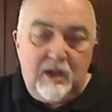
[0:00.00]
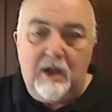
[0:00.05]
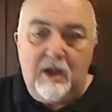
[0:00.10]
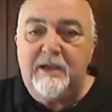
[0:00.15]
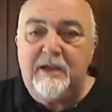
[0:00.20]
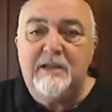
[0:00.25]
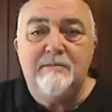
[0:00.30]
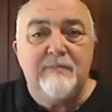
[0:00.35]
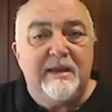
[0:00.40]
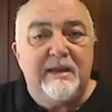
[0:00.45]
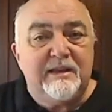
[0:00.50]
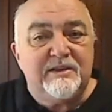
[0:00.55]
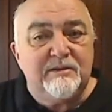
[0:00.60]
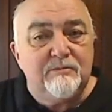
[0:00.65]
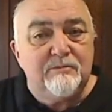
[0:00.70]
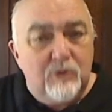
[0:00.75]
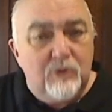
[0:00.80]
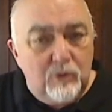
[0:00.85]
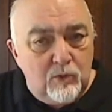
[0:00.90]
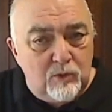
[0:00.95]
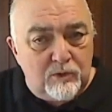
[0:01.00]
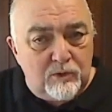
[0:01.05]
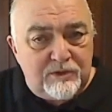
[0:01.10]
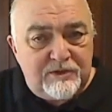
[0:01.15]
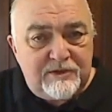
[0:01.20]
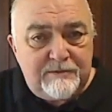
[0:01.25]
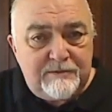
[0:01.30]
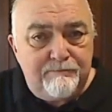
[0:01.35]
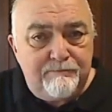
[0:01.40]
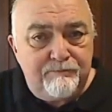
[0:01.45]
I can make some
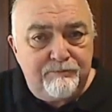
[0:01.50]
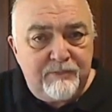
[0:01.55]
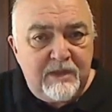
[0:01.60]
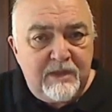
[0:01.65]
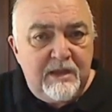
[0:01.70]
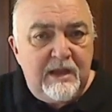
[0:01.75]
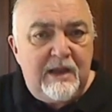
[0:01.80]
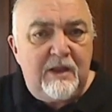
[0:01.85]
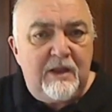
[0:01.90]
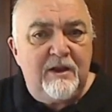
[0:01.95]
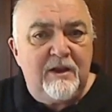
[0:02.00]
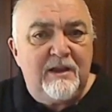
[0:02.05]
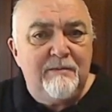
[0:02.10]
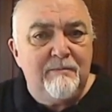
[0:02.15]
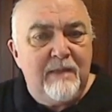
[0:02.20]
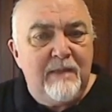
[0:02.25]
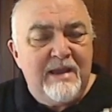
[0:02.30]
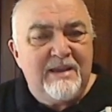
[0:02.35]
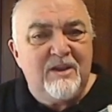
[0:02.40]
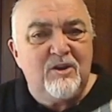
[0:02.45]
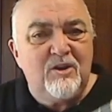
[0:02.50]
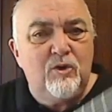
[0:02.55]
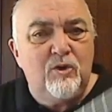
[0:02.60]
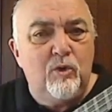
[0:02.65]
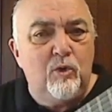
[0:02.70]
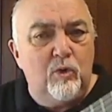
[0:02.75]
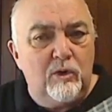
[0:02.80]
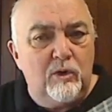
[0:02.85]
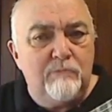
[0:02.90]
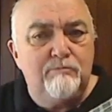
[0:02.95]
chords. And I can make a
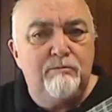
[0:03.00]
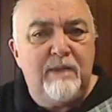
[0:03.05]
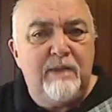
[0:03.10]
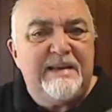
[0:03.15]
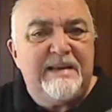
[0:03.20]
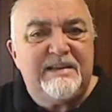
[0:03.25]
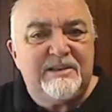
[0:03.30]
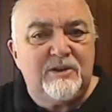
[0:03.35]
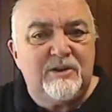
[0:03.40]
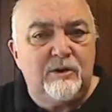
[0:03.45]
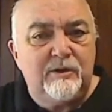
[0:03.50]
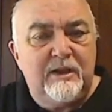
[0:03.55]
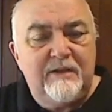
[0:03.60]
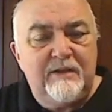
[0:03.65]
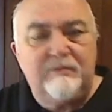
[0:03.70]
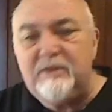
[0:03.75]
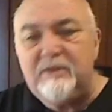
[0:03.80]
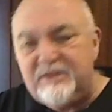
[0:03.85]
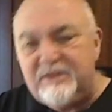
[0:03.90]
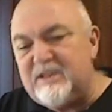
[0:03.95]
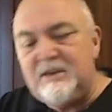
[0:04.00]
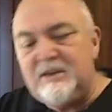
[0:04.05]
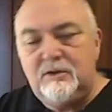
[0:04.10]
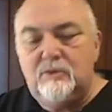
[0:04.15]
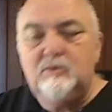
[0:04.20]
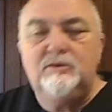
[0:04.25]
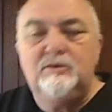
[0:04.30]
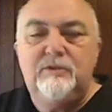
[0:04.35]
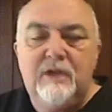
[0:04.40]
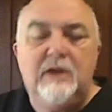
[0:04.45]
chord based on every
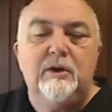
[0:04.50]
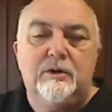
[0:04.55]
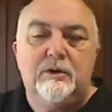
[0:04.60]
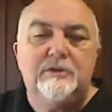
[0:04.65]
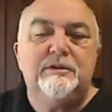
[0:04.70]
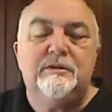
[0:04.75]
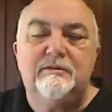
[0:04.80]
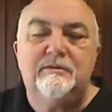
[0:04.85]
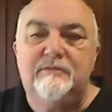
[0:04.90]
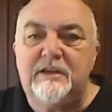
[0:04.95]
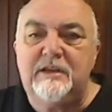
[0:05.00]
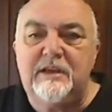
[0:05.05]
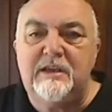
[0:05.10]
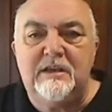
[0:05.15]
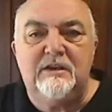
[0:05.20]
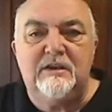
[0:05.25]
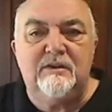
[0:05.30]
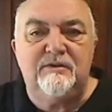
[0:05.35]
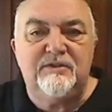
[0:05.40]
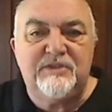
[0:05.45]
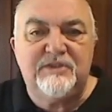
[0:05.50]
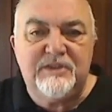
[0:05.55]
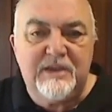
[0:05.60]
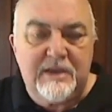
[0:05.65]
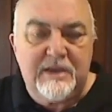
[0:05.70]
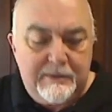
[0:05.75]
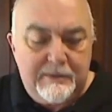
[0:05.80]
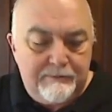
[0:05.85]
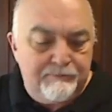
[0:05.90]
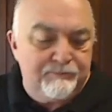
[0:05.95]
single note of the key of
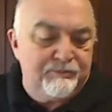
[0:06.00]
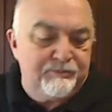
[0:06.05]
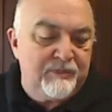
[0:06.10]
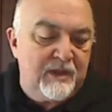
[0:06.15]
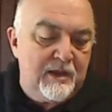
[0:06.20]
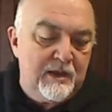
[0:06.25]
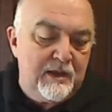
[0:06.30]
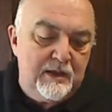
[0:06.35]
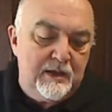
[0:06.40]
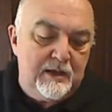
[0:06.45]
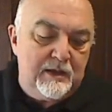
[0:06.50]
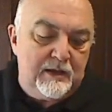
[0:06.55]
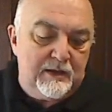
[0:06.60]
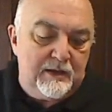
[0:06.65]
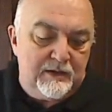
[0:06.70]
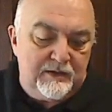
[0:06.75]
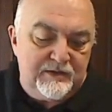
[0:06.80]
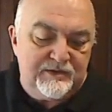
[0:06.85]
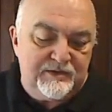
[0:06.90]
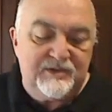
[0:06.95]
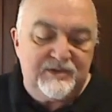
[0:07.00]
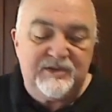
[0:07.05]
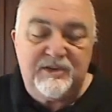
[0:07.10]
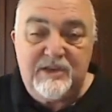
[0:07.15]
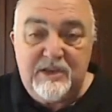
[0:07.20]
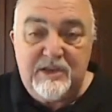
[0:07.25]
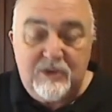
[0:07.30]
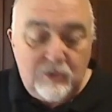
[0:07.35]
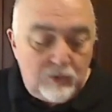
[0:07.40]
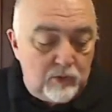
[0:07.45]
C. There's a
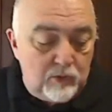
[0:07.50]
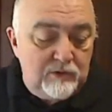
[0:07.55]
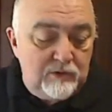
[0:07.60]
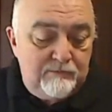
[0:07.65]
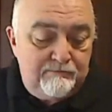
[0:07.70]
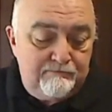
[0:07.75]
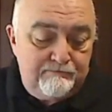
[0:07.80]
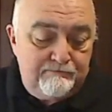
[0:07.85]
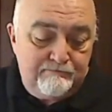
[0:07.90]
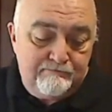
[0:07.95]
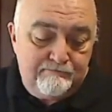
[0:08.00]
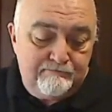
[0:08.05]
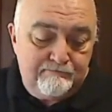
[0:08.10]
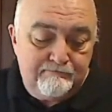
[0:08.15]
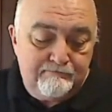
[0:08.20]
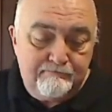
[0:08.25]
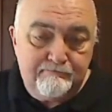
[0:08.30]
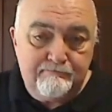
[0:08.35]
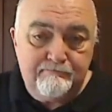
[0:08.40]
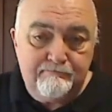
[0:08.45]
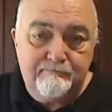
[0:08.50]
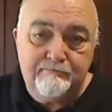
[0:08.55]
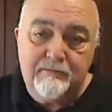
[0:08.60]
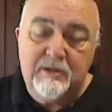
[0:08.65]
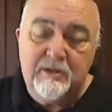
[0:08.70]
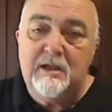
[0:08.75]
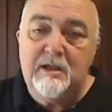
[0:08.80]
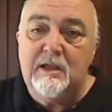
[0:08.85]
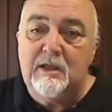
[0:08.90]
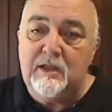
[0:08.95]
C chord,
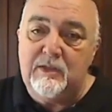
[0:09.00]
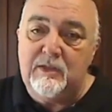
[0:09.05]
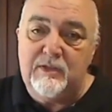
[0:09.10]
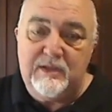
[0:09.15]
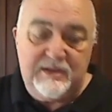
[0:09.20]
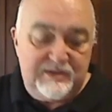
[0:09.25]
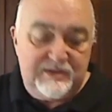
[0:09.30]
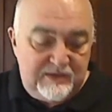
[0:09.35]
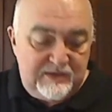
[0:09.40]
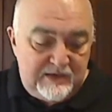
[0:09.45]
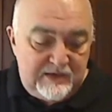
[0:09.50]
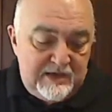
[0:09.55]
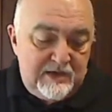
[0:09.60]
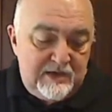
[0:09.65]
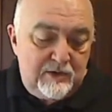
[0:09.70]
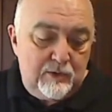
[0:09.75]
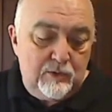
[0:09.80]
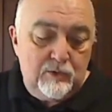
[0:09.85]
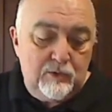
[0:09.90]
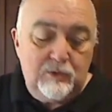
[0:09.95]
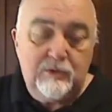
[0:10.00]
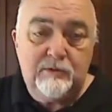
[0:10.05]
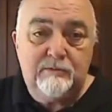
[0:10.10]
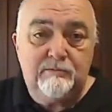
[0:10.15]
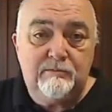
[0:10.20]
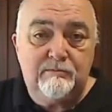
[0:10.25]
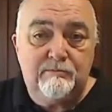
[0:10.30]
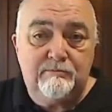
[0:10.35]
there's an E chord,